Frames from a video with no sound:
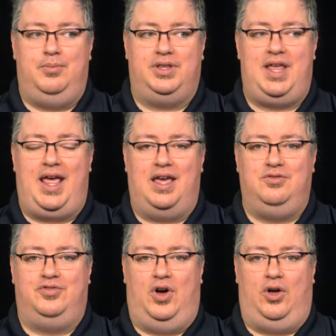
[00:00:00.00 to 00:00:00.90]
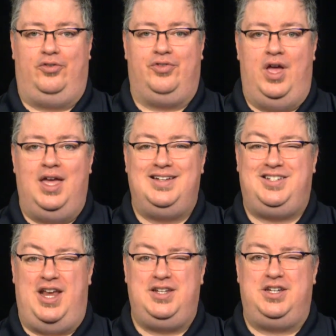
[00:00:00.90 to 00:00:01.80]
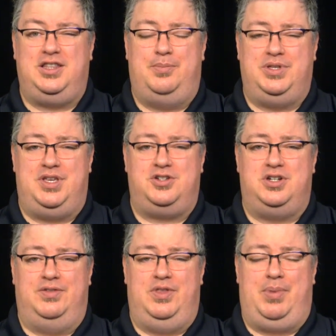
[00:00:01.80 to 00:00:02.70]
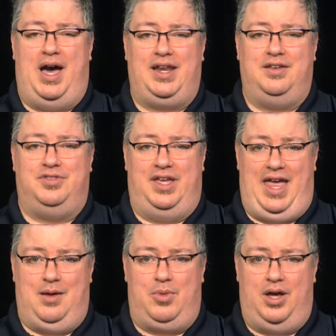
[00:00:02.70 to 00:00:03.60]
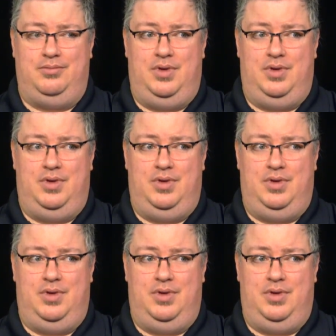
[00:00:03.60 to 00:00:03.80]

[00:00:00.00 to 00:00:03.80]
but they involve changing the position of the body of the camera.